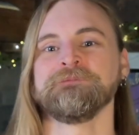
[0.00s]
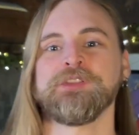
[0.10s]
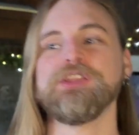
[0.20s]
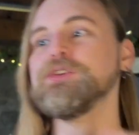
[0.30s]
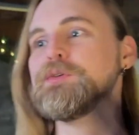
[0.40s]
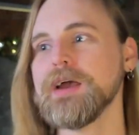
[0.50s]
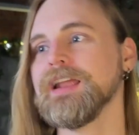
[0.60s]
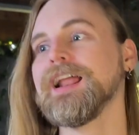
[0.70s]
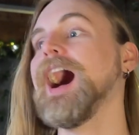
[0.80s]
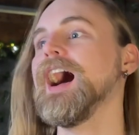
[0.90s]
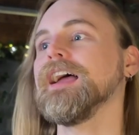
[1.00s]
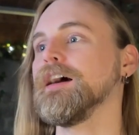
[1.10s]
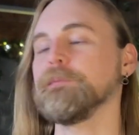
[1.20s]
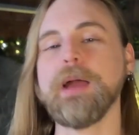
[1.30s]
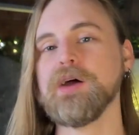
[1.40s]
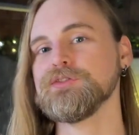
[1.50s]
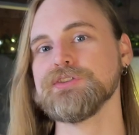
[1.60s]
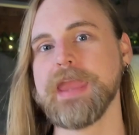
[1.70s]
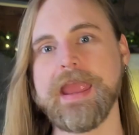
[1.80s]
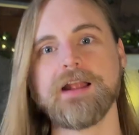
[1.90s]
You and I are bound to
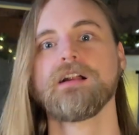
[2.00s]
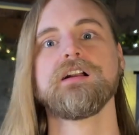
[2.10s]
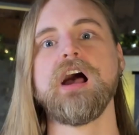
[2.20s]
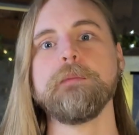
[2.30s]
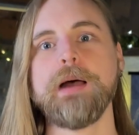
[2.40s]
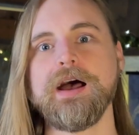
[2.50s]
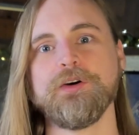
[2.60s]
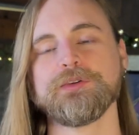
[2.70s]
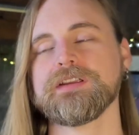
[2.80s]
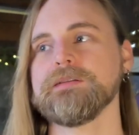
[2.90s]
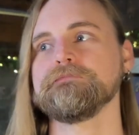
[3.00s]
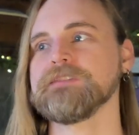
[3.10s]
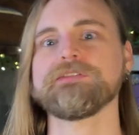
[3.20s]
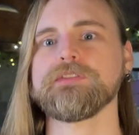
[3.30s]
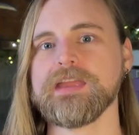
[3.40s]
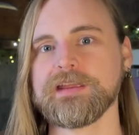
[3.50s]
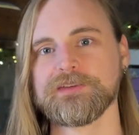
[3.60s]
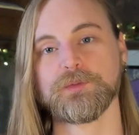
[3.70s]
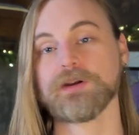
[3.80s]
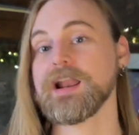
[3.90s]
care about different
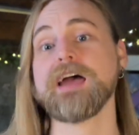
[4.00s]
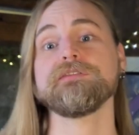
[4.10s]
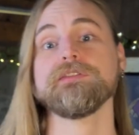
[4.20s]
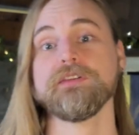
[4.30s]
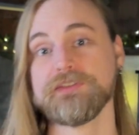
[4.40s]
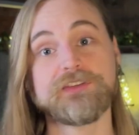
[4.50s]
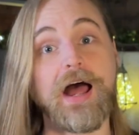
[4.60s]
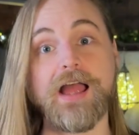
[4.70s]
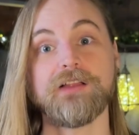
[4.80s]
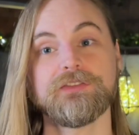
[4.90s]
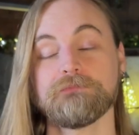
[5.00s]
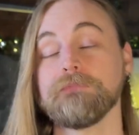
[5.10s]
things. We're going to have different styles.